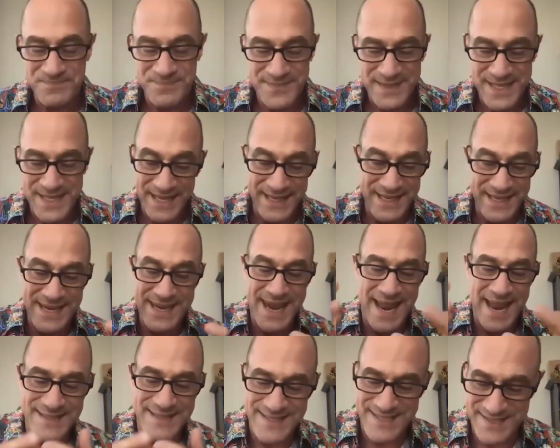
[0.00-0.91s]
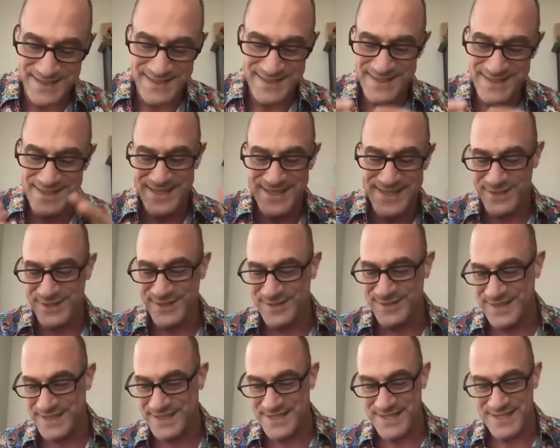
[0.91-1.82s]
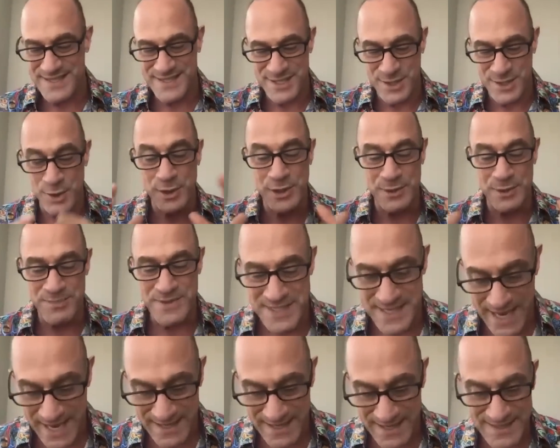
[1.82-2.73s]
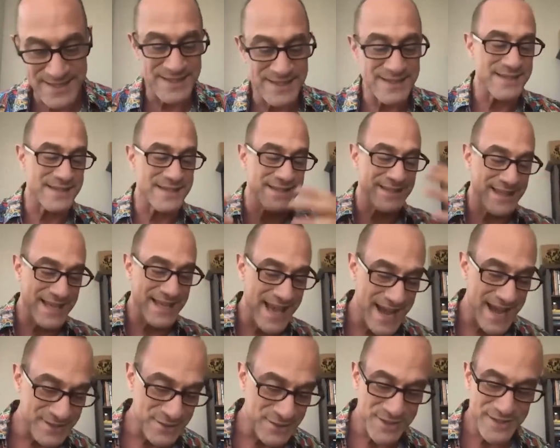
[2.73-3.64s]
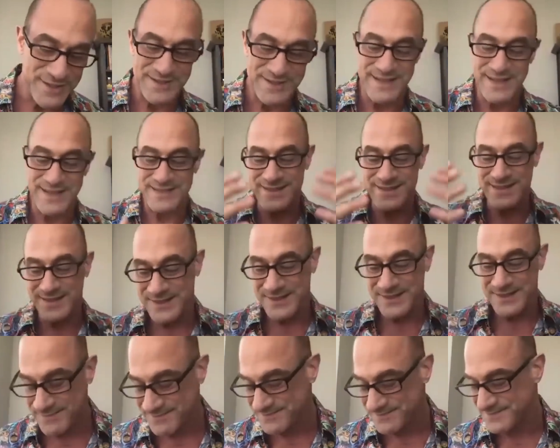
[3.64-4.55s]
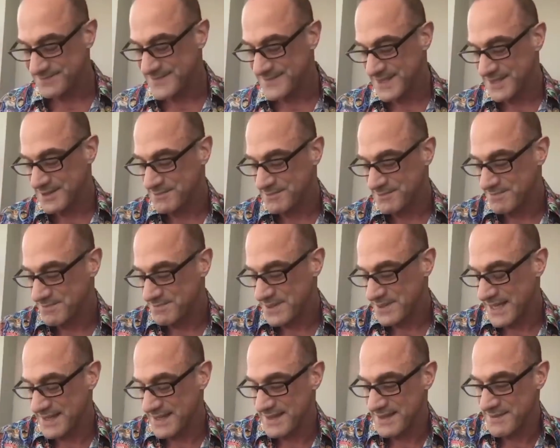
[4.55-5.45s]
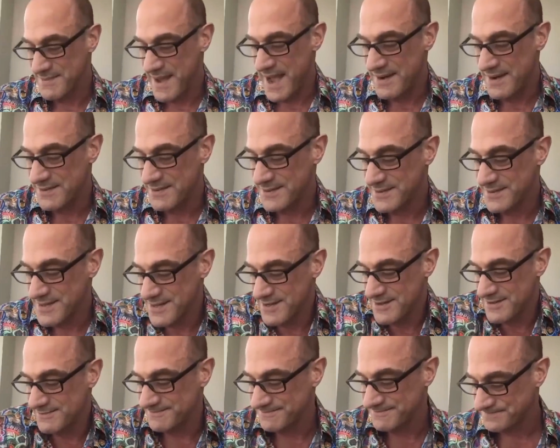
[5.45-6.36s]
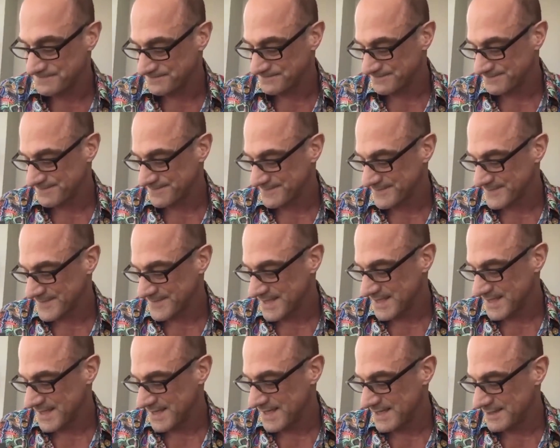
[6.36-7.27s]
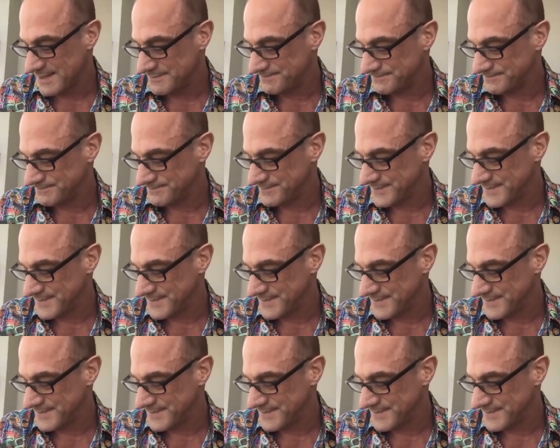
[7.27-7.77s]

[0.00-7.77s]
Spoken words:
connections or these circumstances and the actors get to, you know, play them out. So, I'm